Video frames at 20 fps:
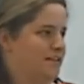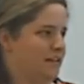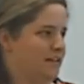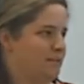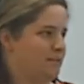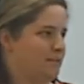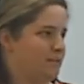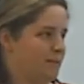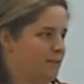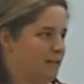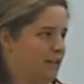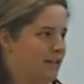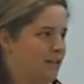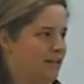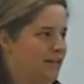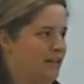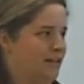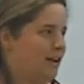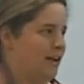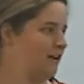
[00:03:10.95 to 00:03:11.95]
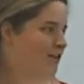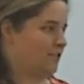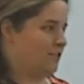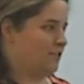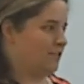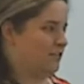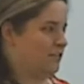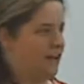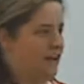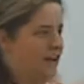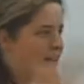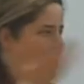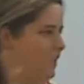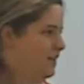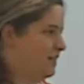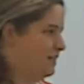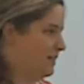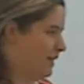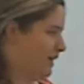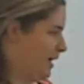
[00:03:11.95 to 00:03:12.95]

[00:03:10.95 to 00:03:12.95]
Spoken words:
does plague Arizona and